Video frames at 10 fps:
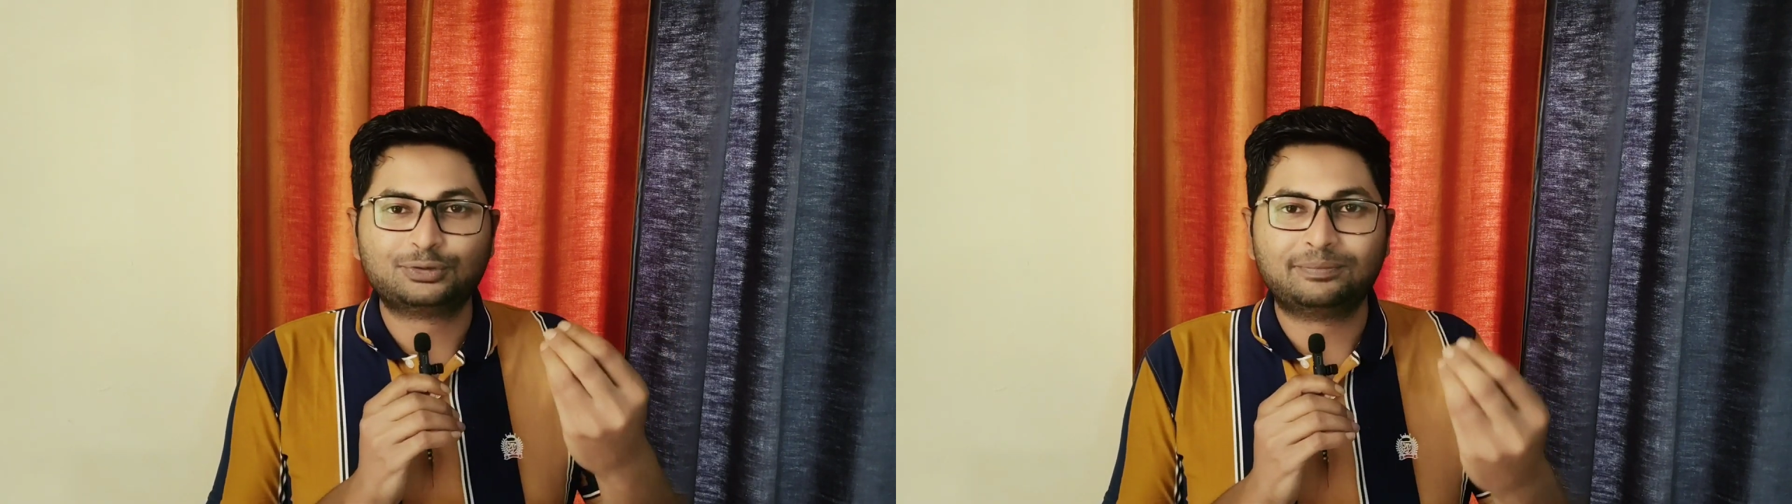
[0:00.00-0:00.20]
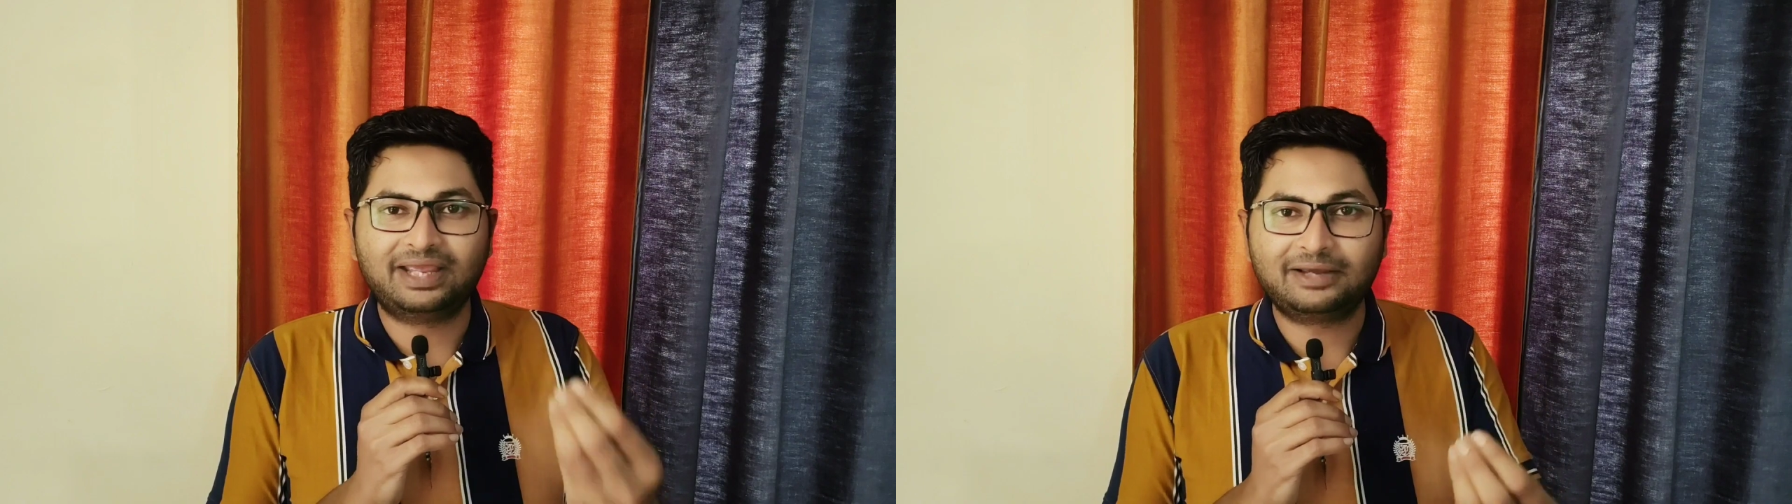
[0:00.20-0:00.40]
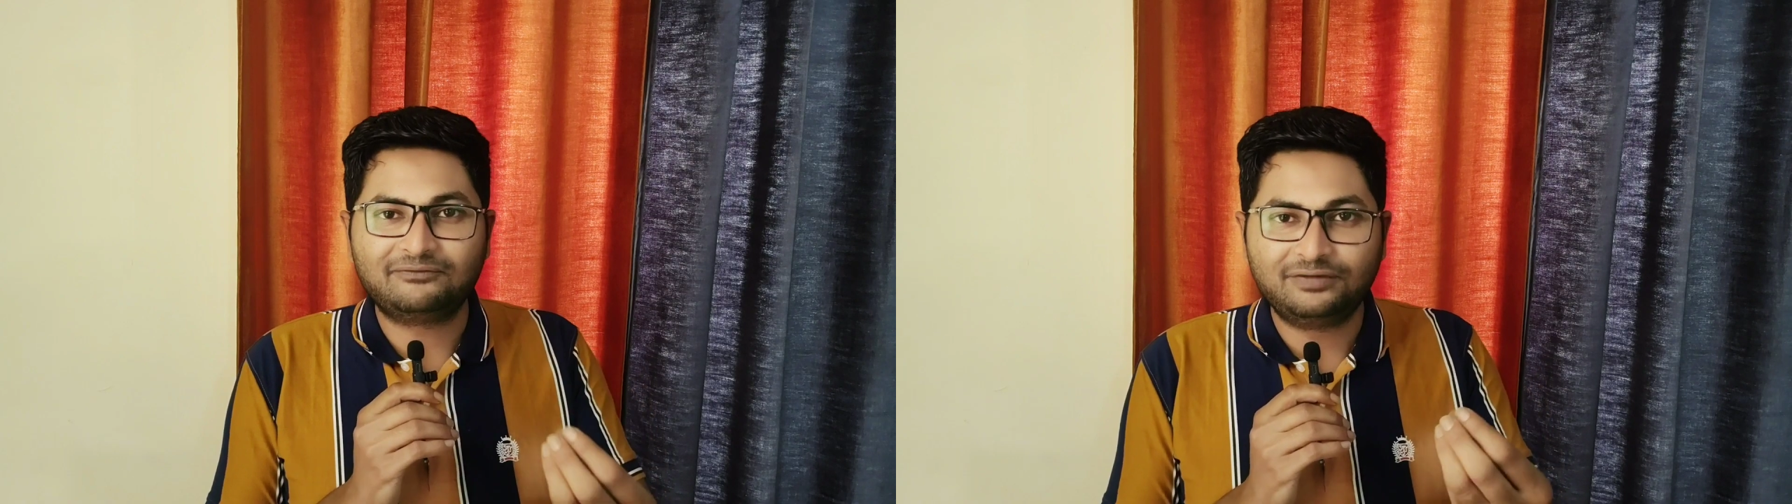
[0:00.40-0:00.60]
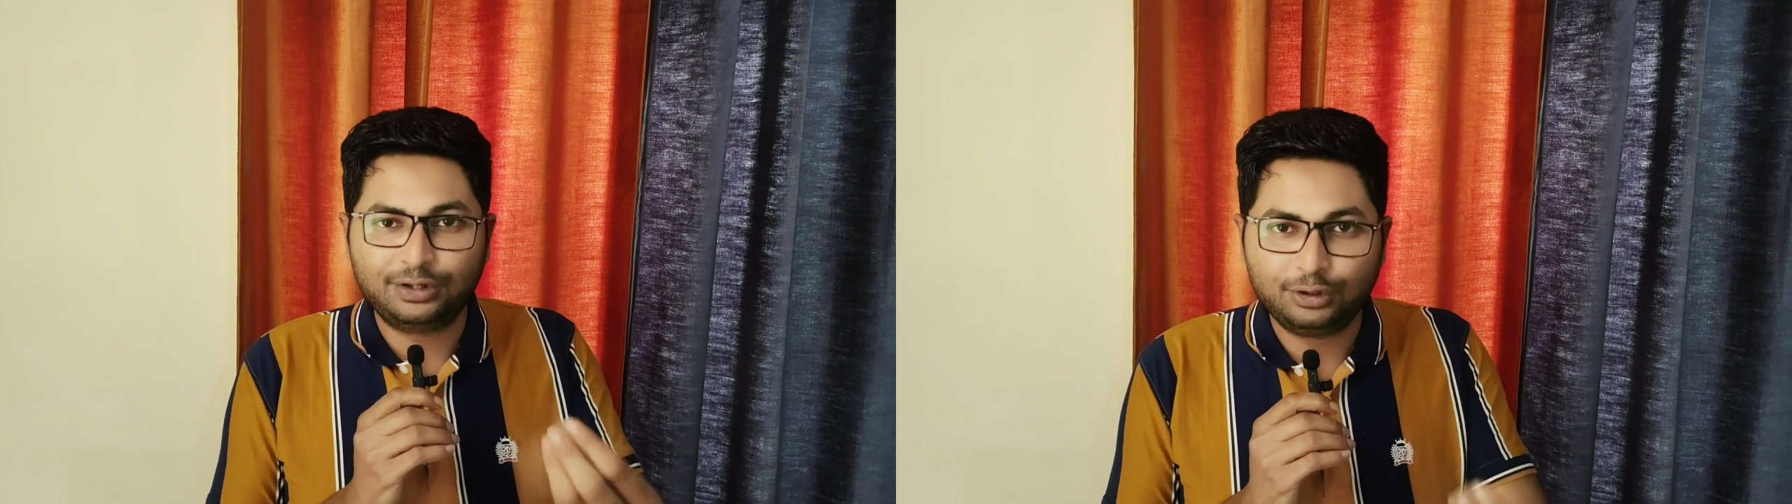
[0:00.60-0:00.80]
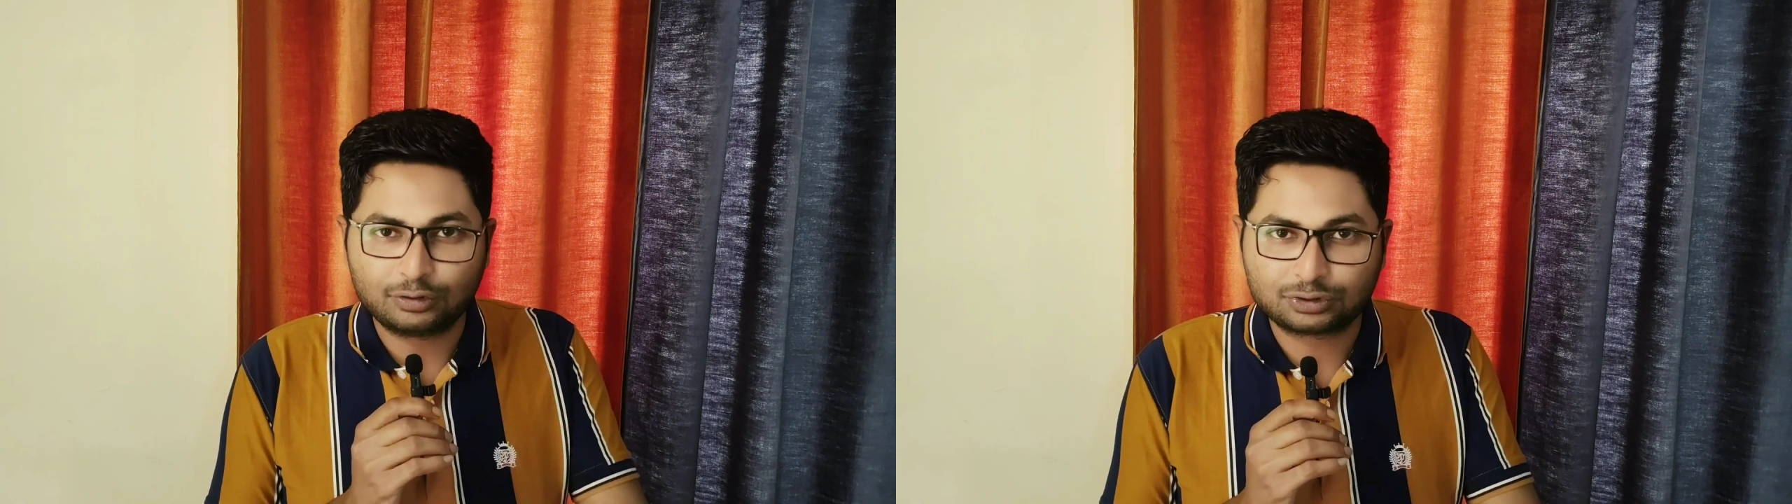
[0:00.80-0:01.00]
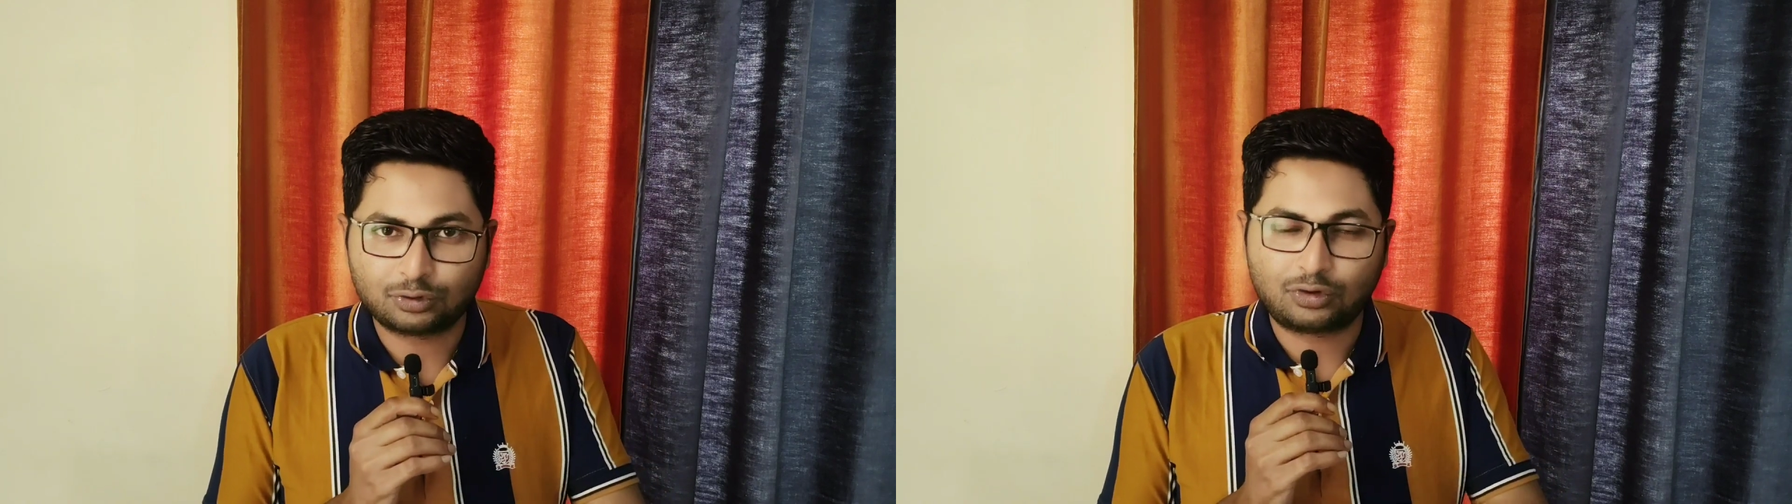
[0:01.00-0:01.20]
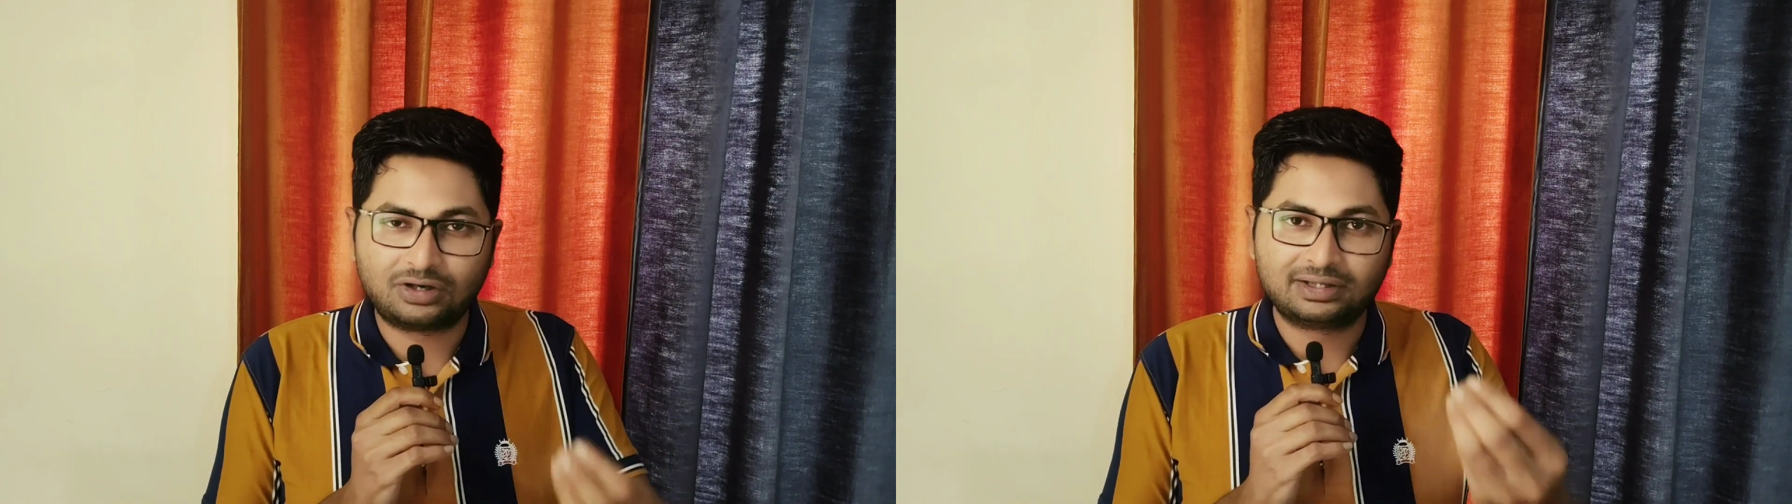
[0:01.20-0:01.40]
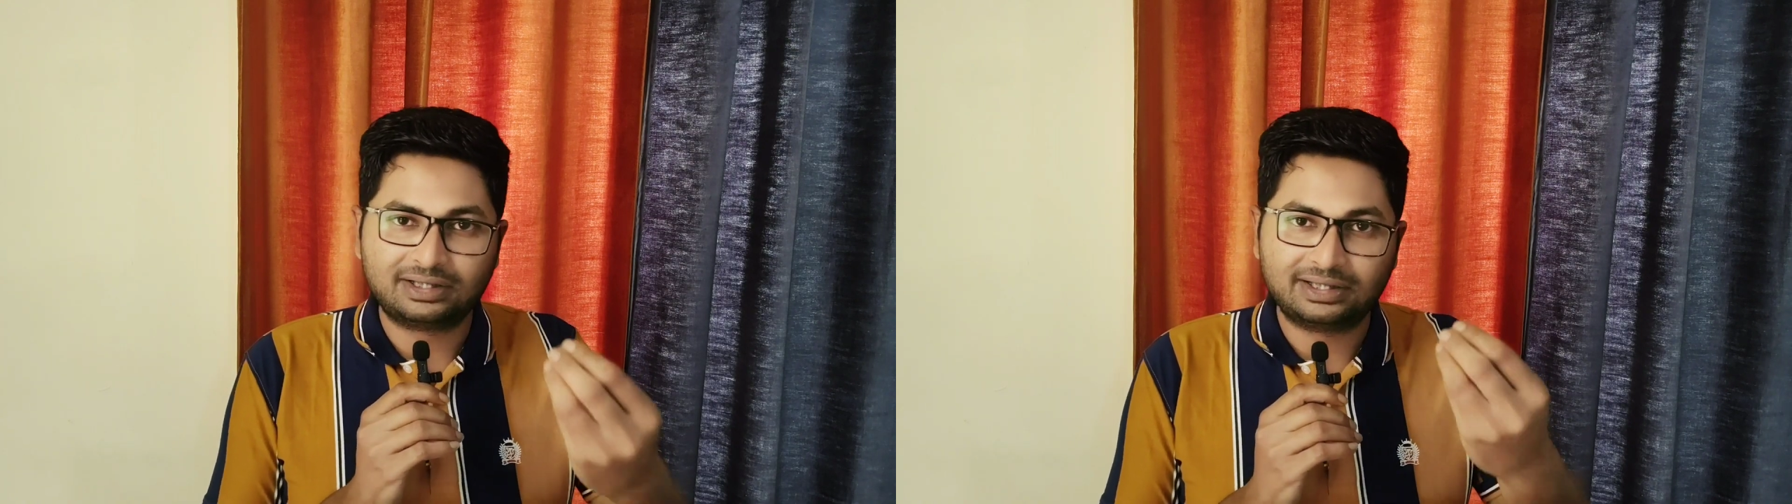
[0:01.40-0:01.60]
to make videos
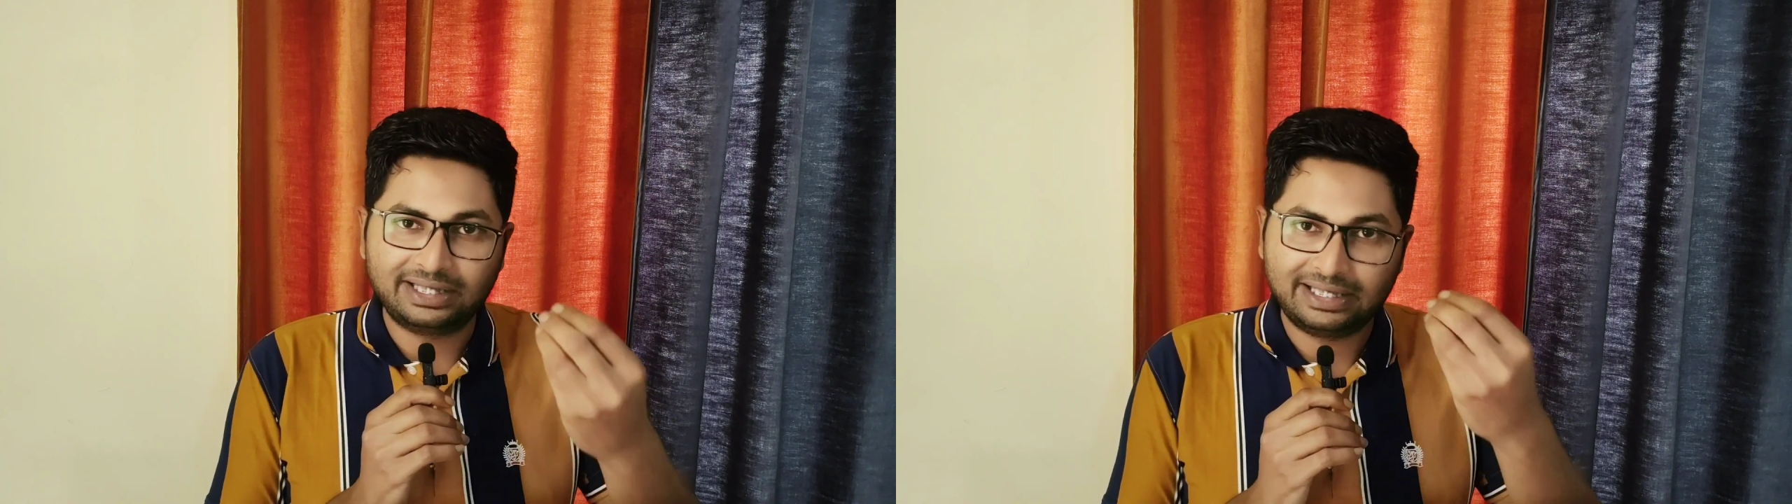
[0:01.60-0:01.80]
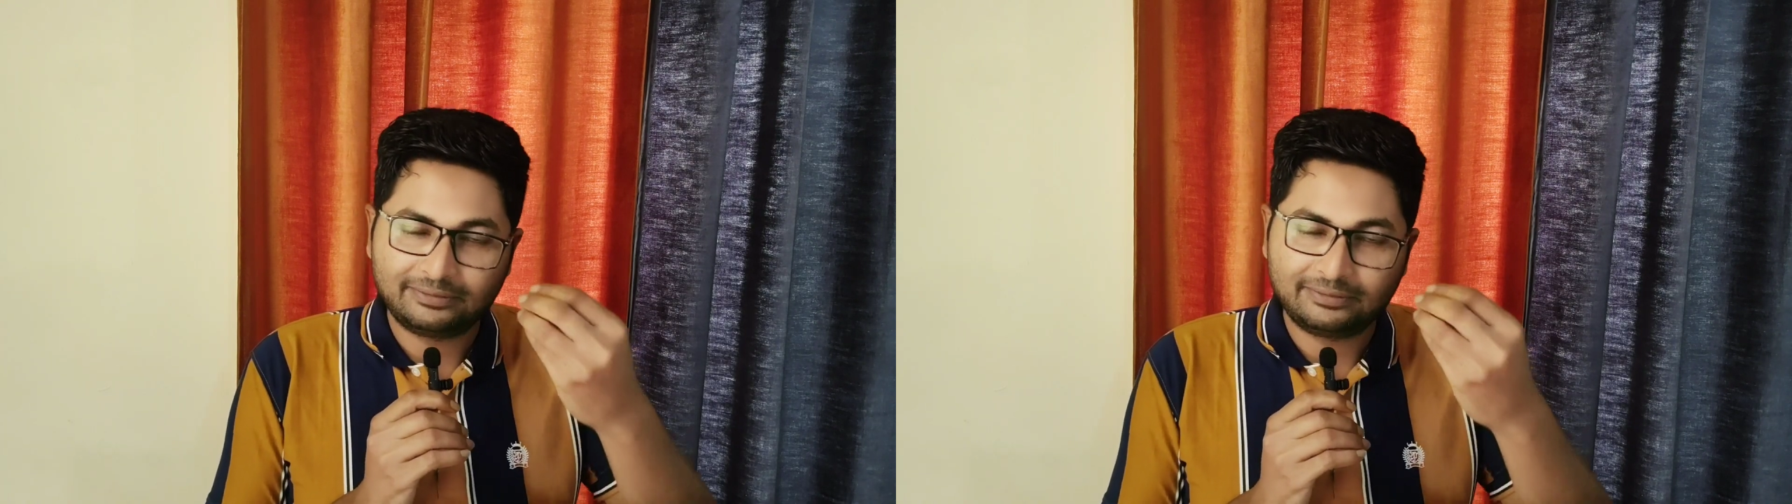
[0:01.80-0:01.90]
on